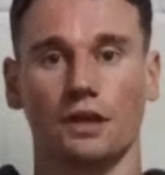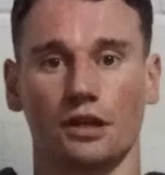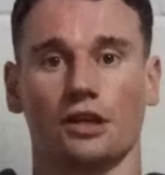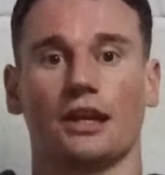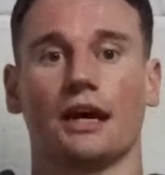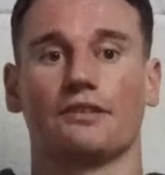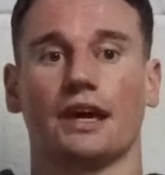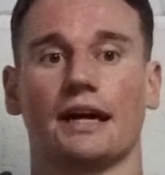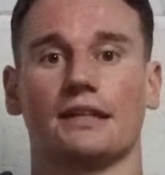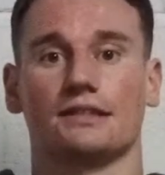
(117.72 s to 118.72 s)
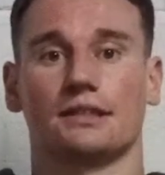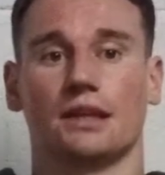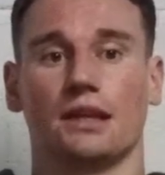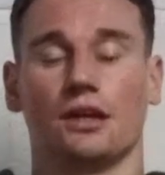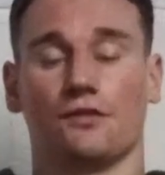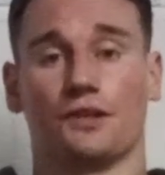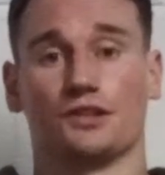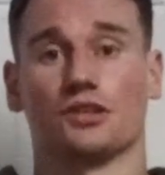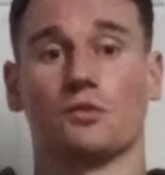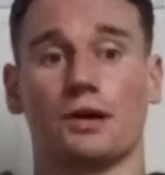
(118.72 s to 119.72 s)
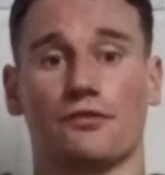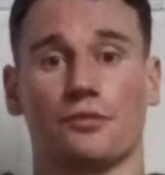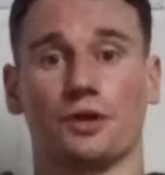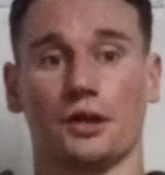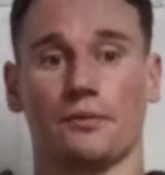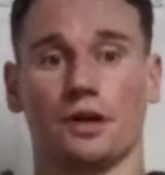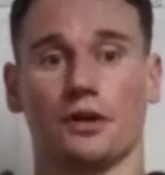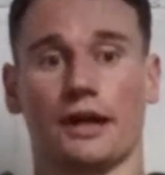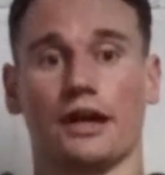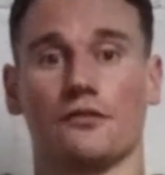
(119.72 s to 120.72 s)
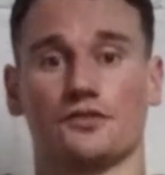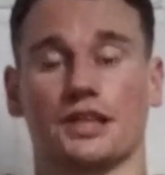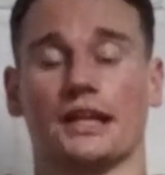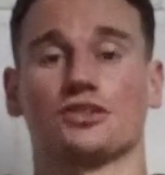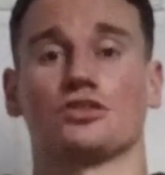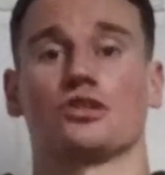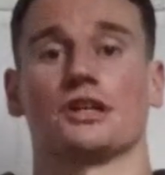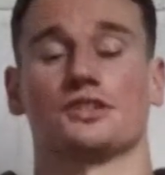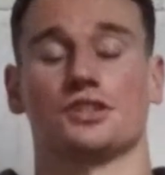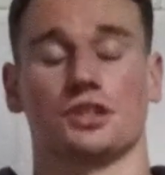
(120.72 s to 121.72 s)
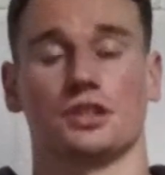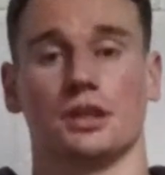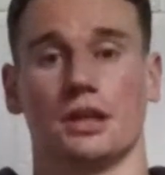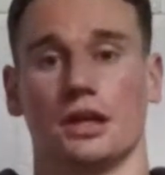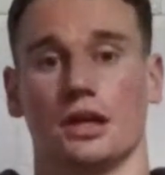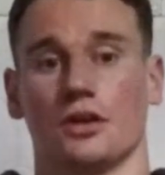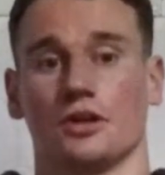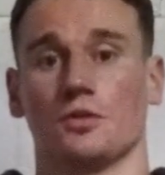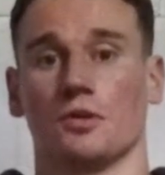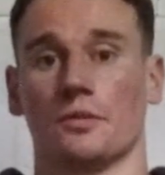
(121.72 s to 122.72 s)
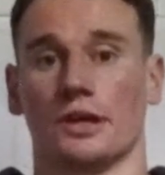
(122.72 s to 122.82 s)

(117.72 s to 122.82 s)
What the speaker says: you're going to have your hands facing away from you. Okay, obviously as you transition, you want to